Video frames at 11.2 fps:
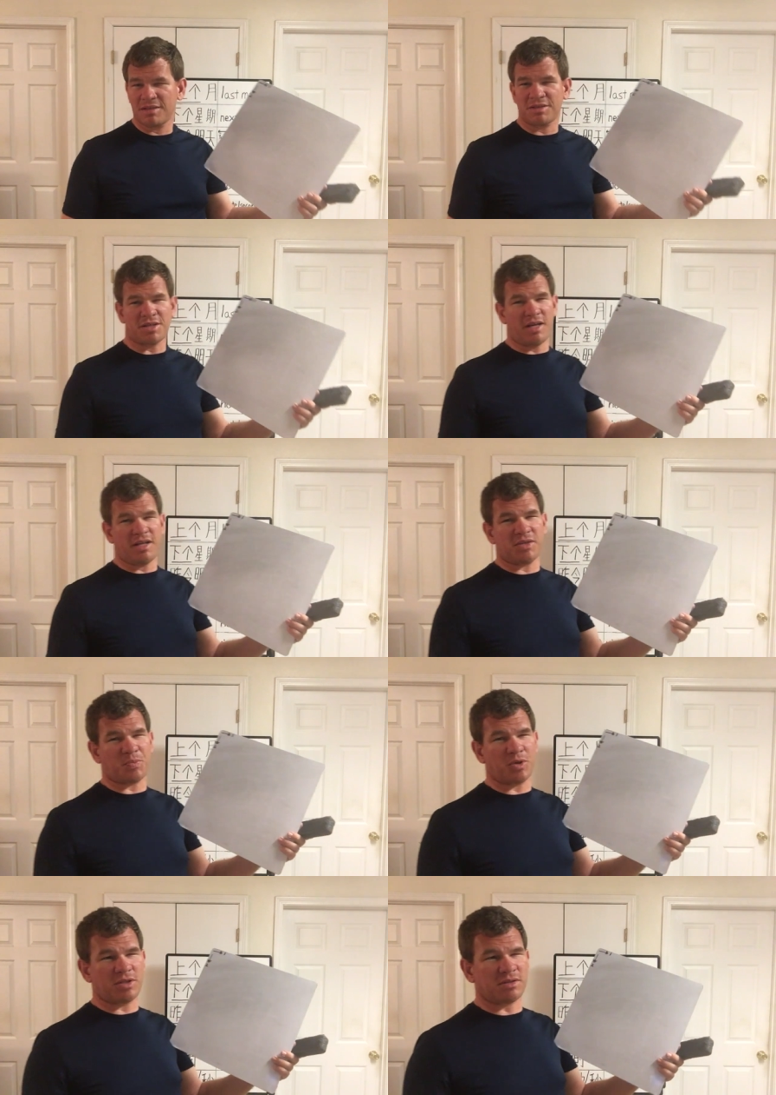Chinese
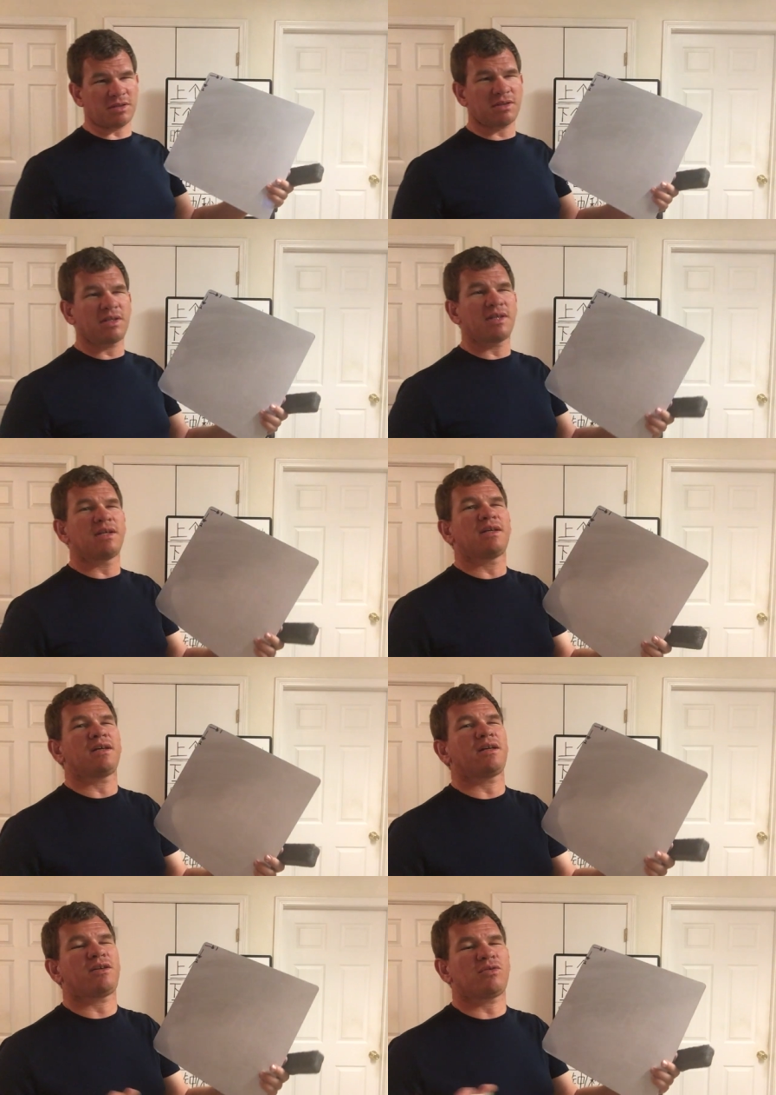person
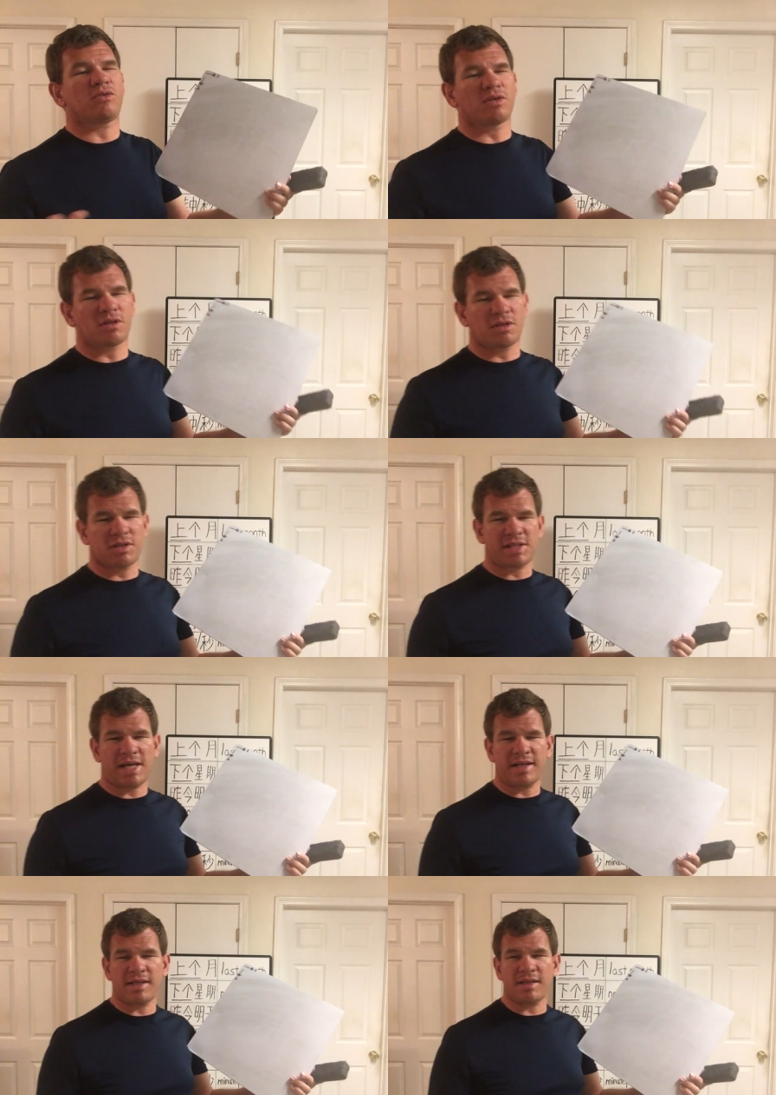and you learn
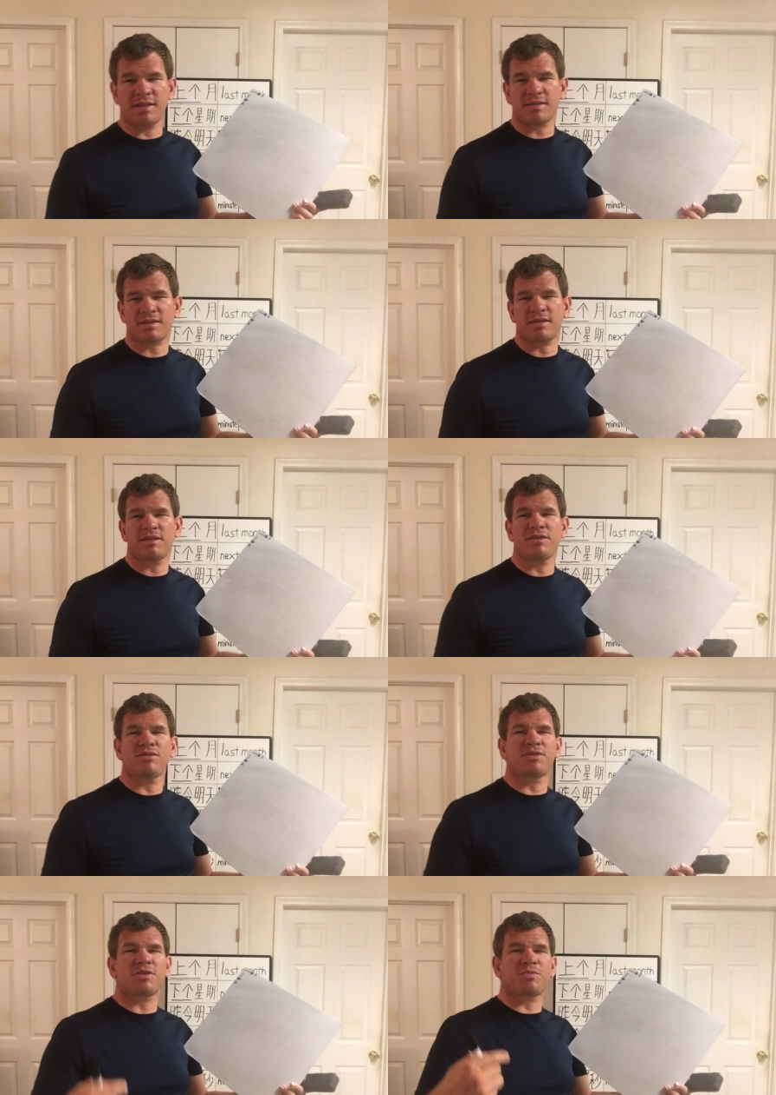Chinese and
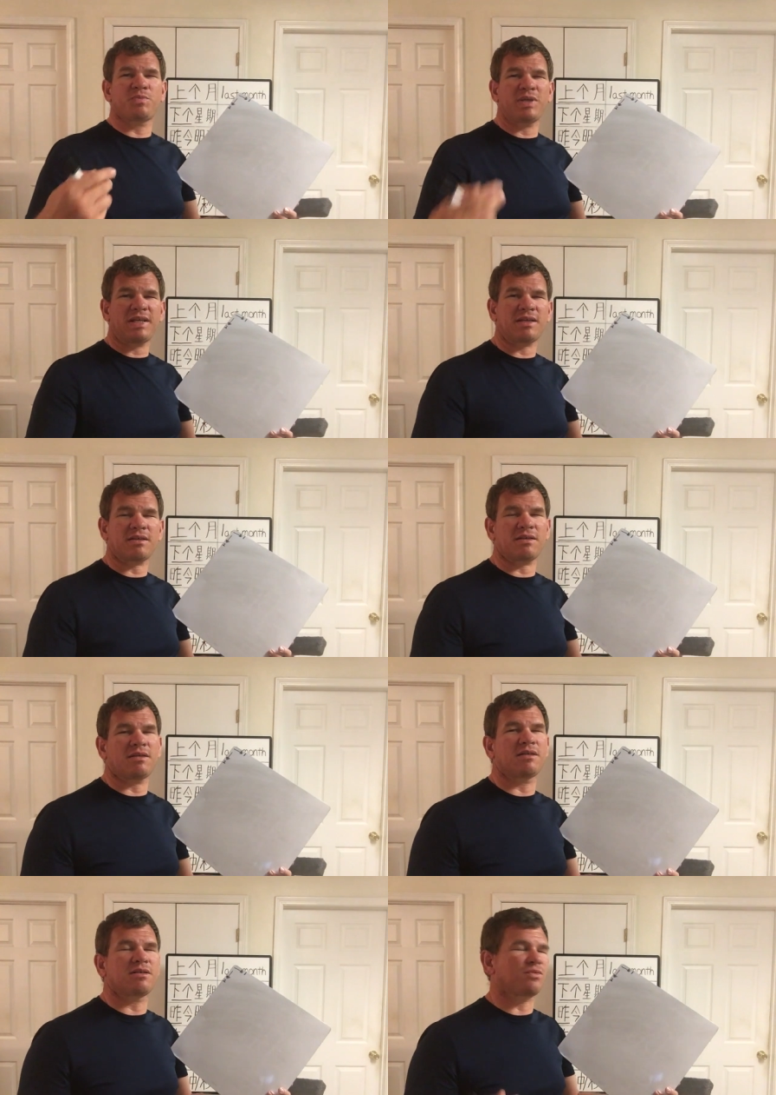you speak
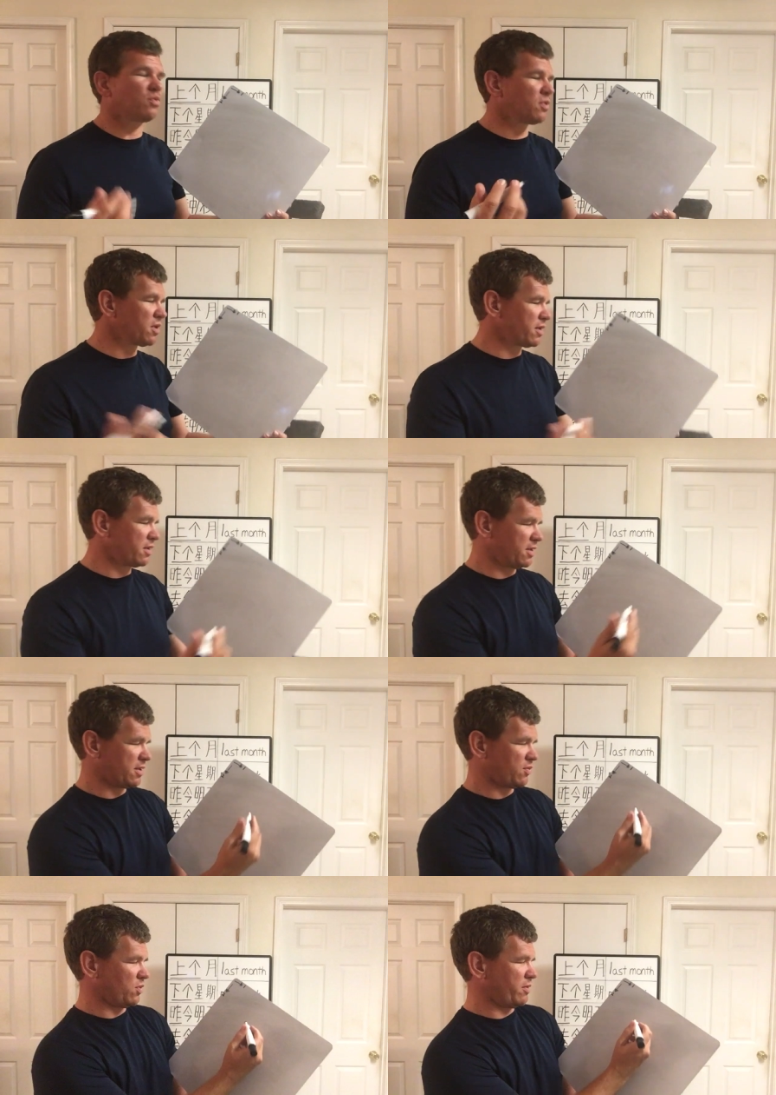and there's one
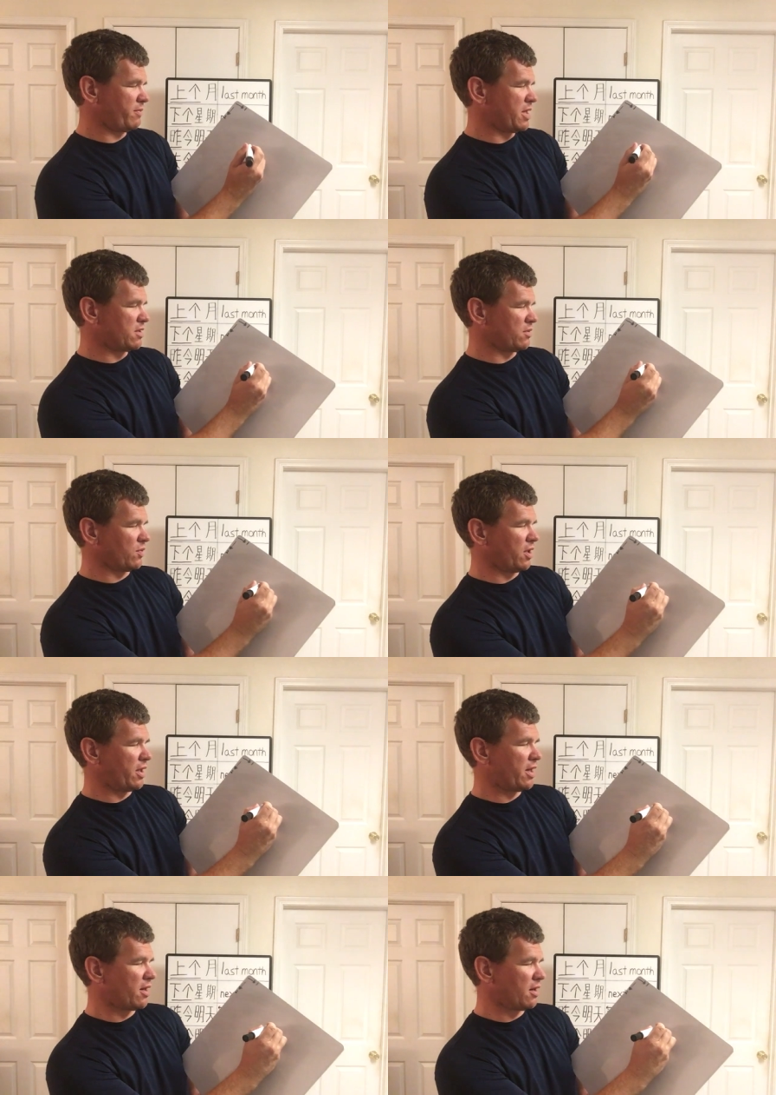this one measure word
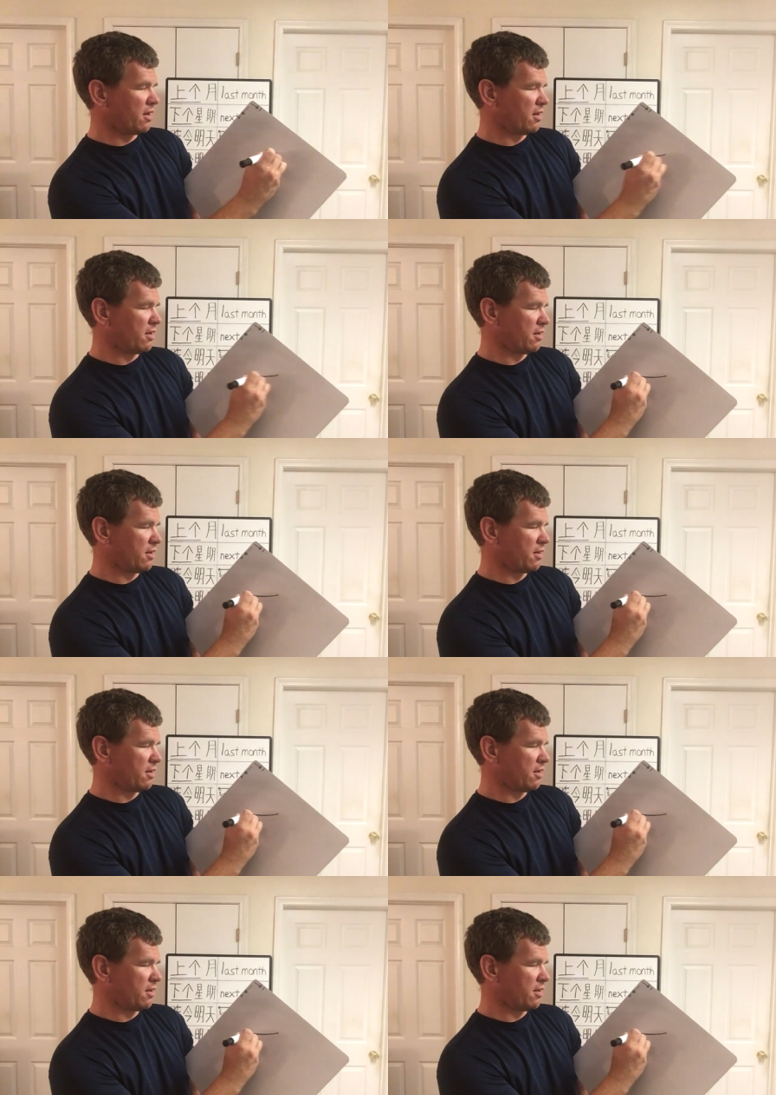here,